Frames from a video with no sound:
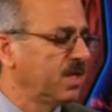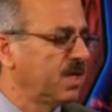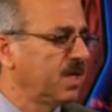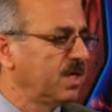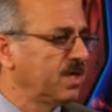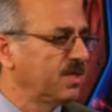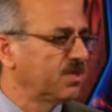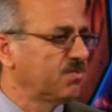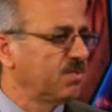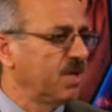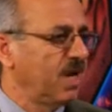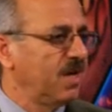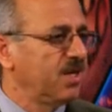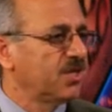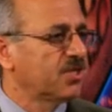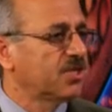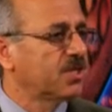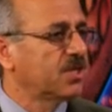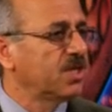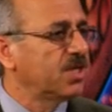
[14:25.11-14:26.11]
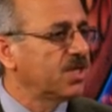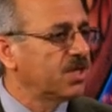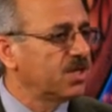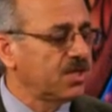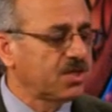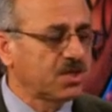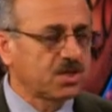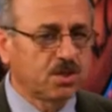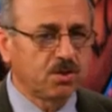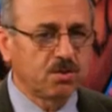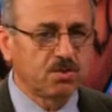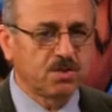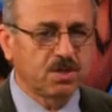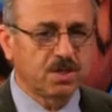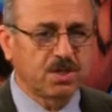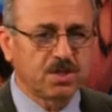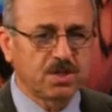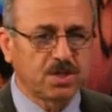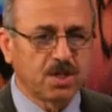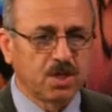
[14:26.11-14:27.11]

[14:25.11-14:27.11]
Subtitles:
things really stirred the student